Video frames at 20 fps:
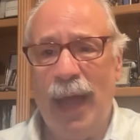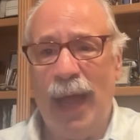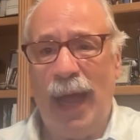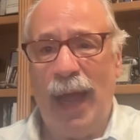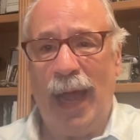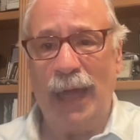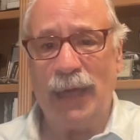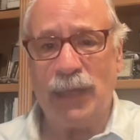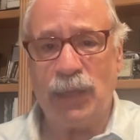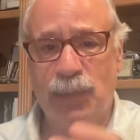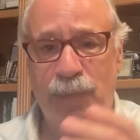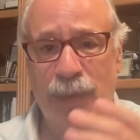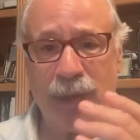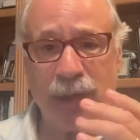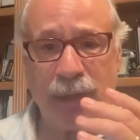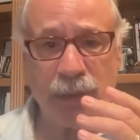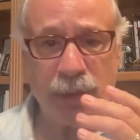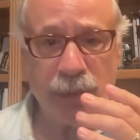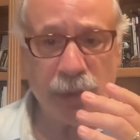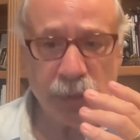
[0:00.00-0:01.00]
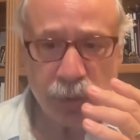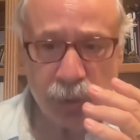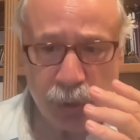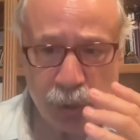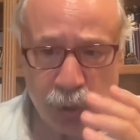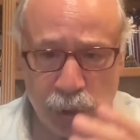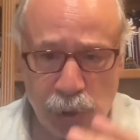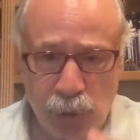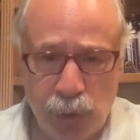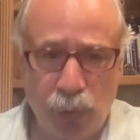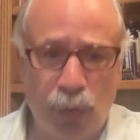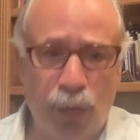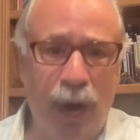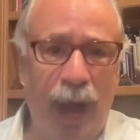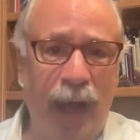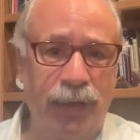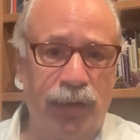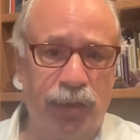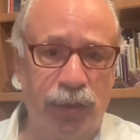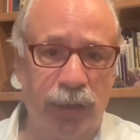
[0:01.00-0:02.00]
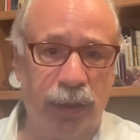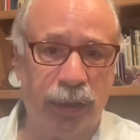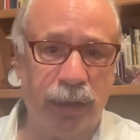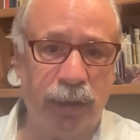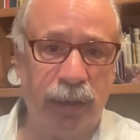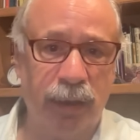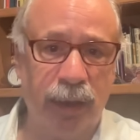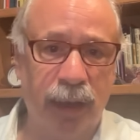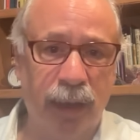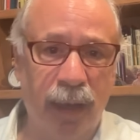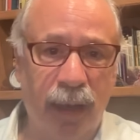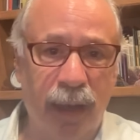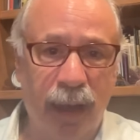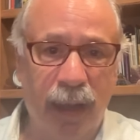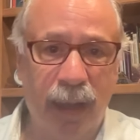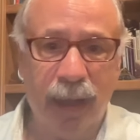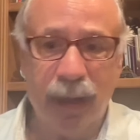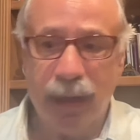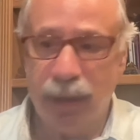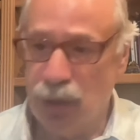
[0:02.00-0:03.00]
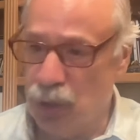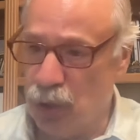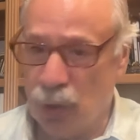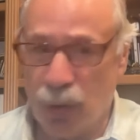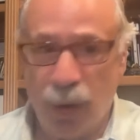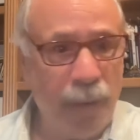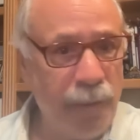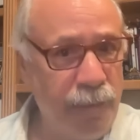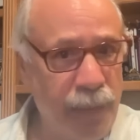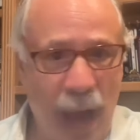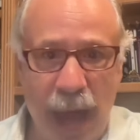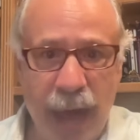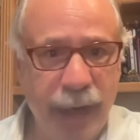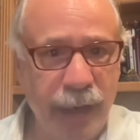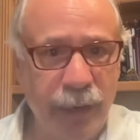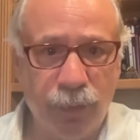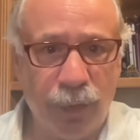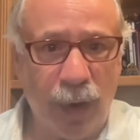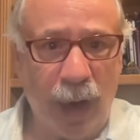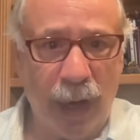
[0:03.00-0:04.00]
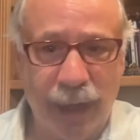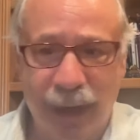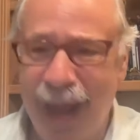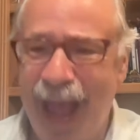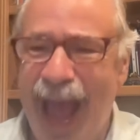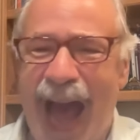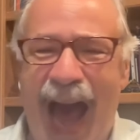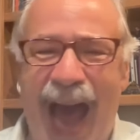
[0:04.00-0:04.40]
has been tragic. Trump had it right.